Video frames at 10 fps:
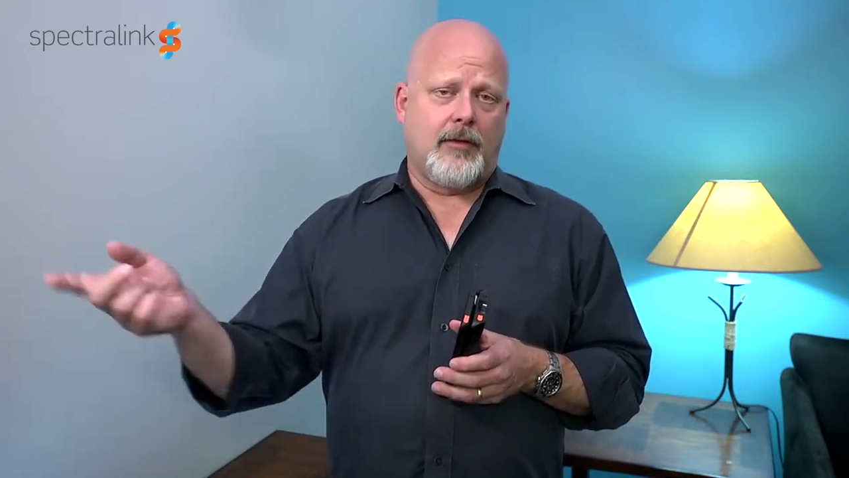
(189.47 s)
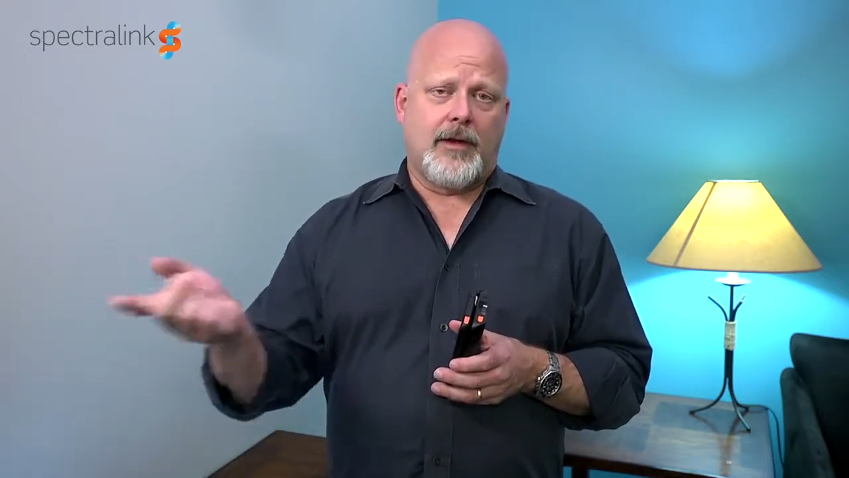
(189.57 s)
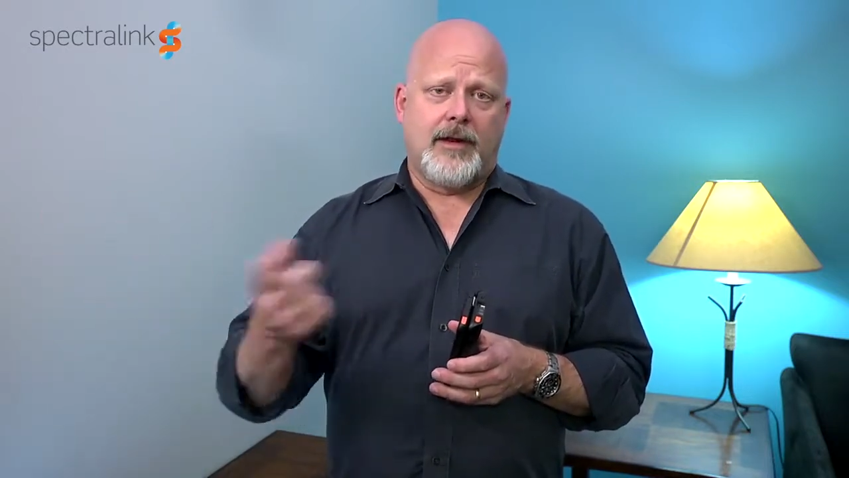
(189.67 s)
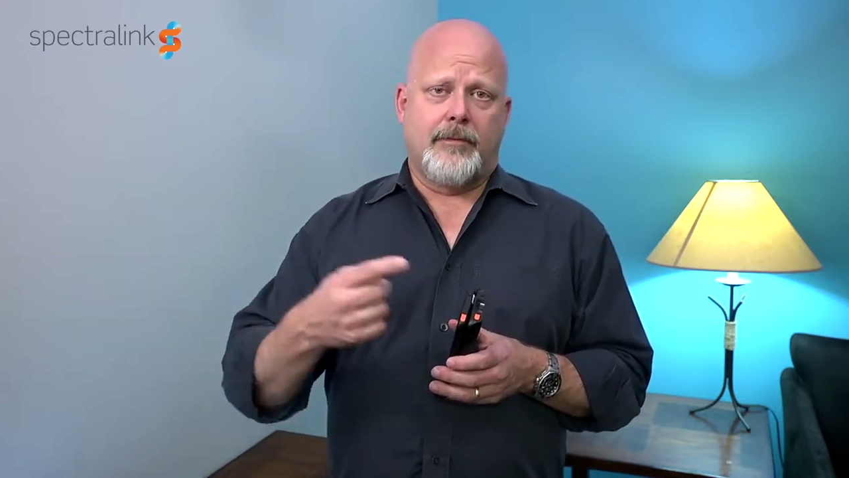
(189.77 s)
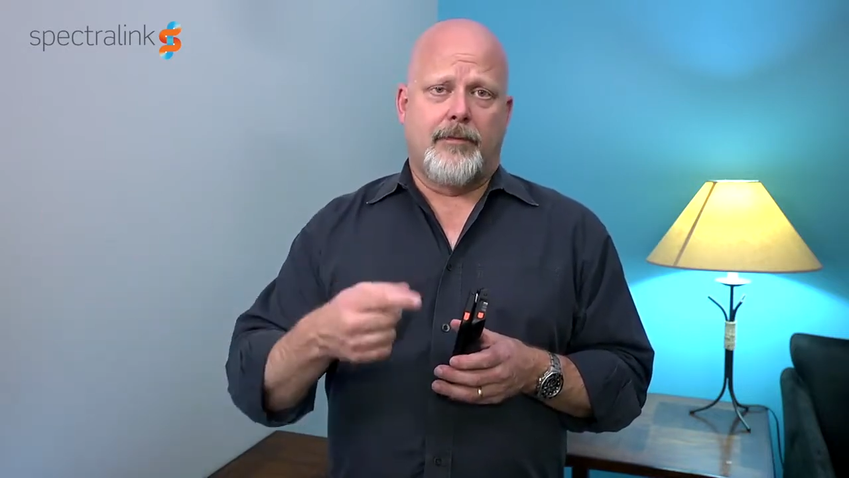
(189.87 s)
you
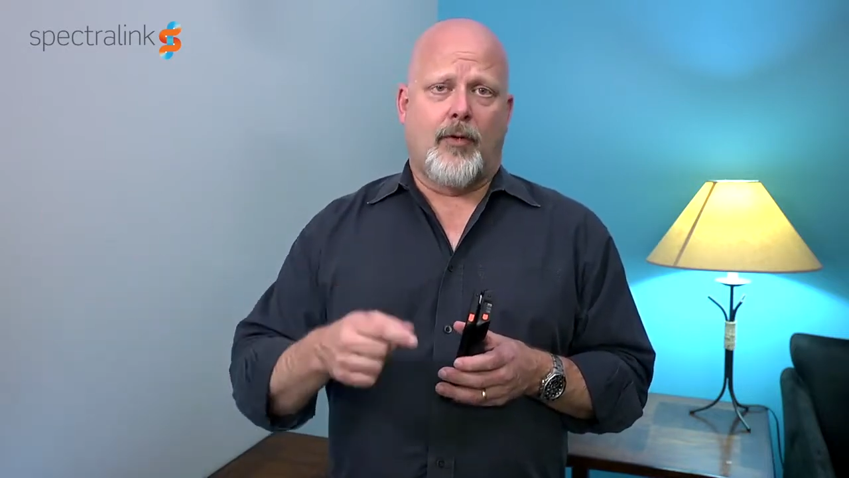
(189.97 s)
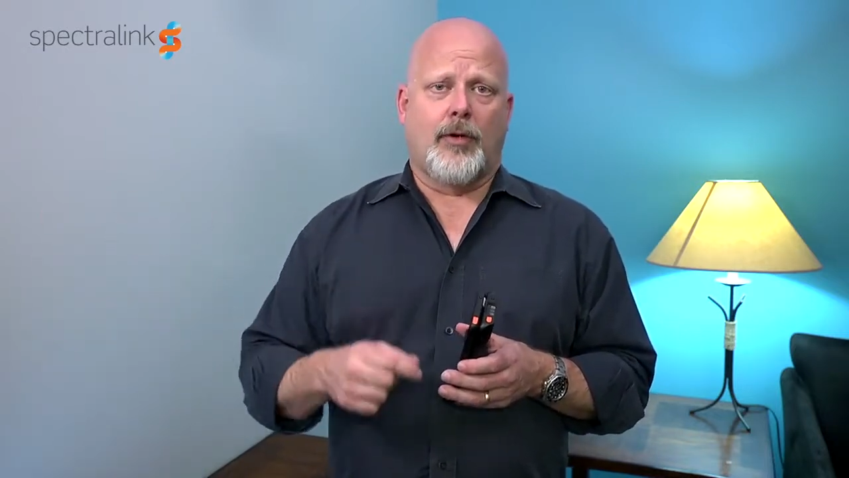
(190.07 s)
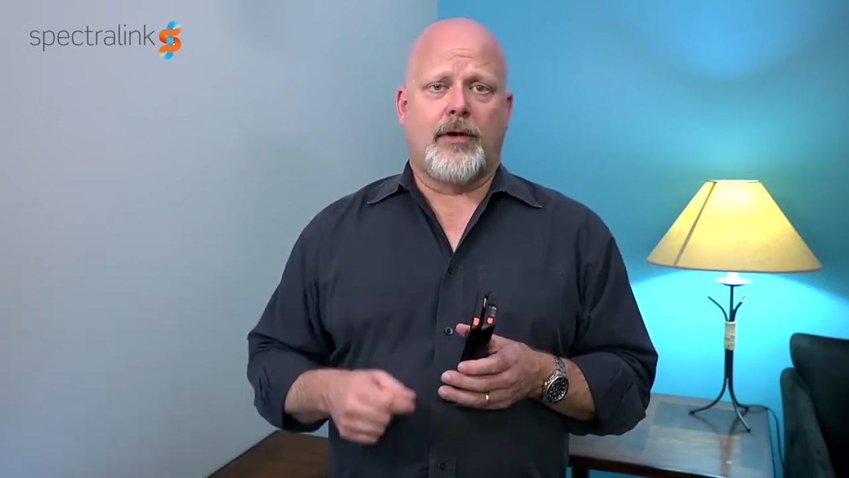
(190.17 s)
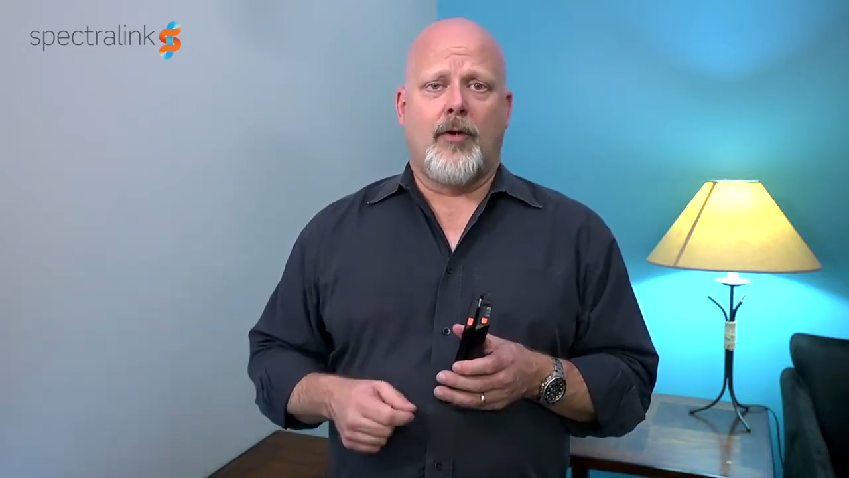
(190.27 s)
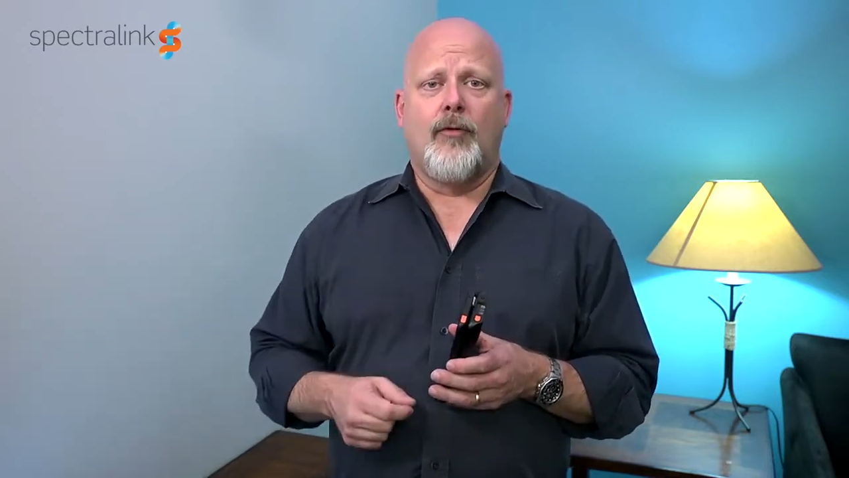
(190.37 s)
can
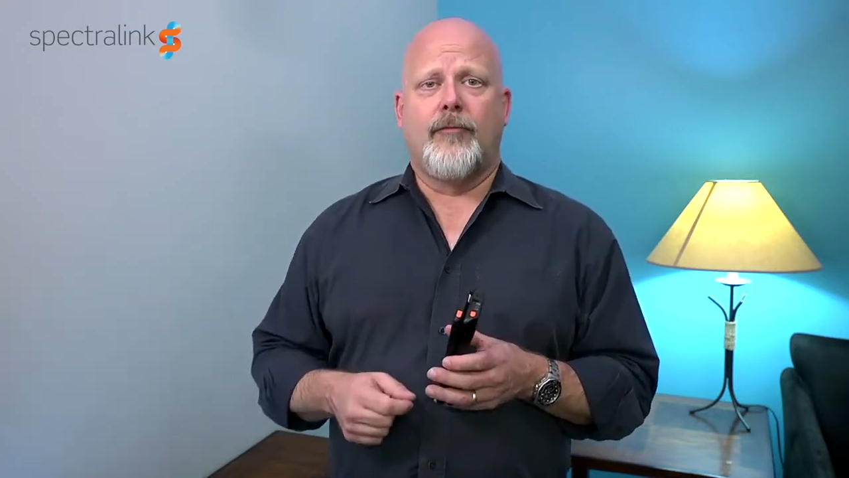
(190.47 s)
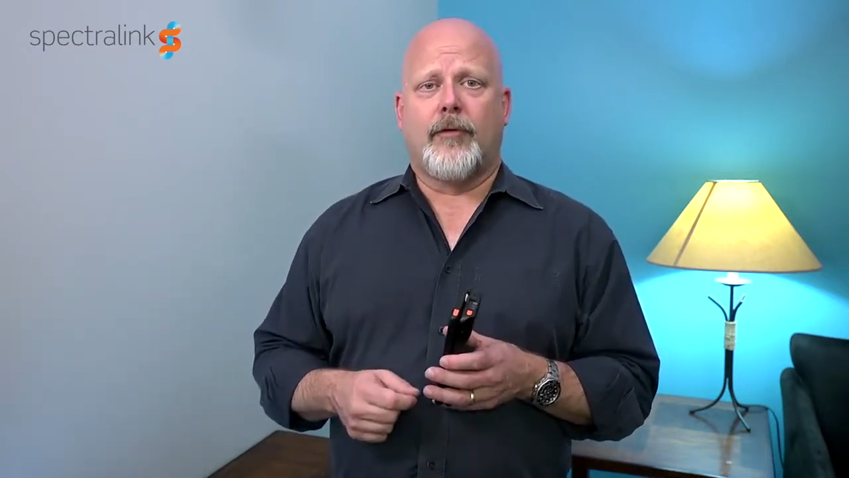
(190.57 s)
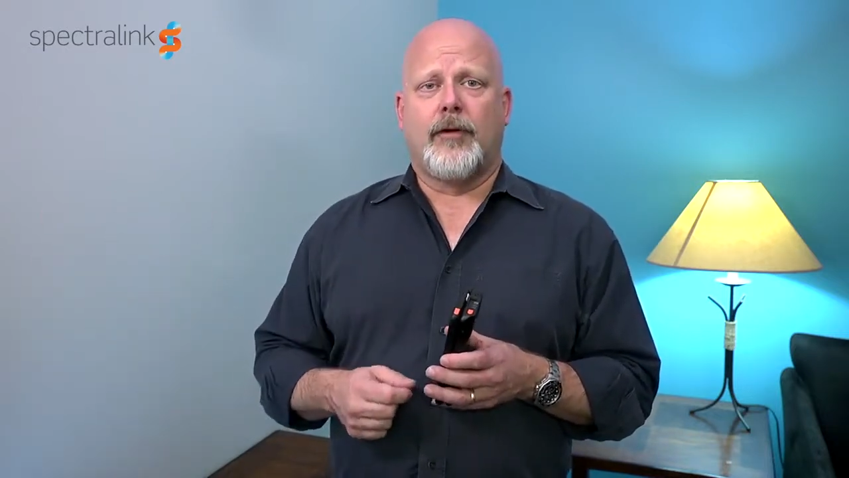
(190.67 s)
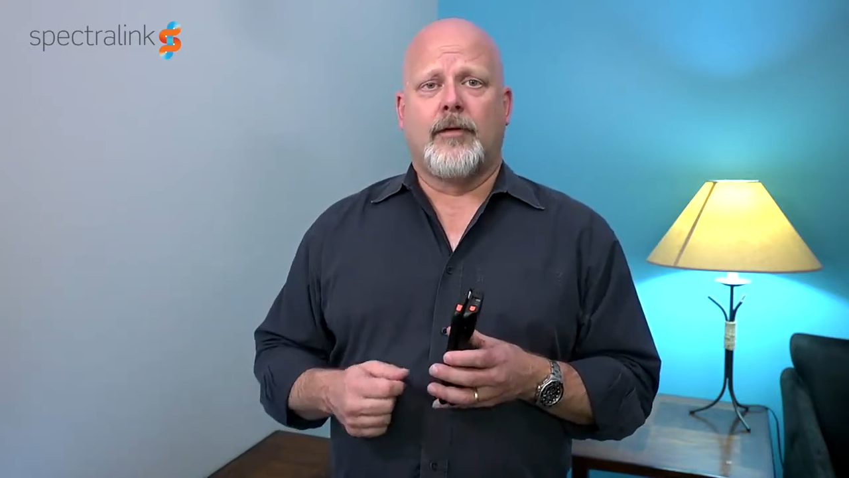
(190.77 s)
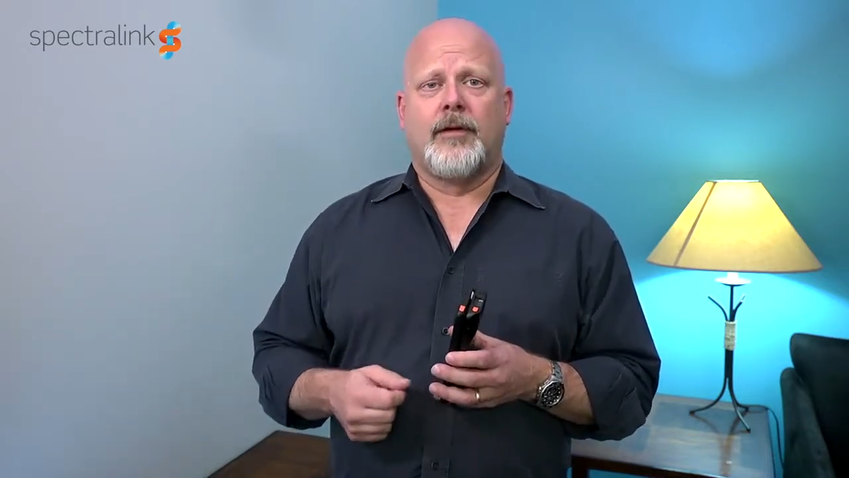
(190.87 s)
import
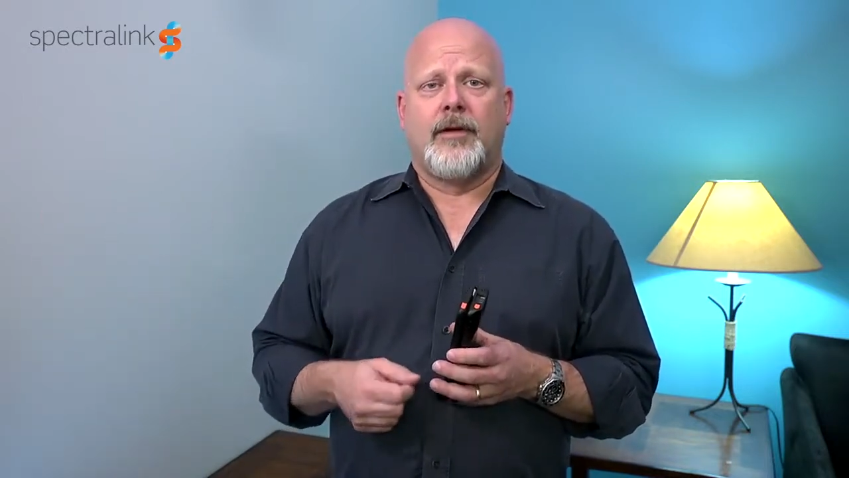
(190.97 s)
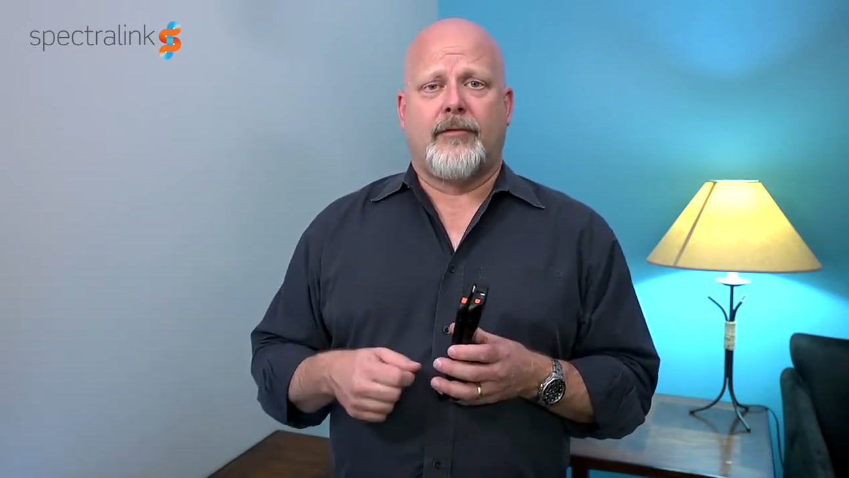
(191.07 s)
over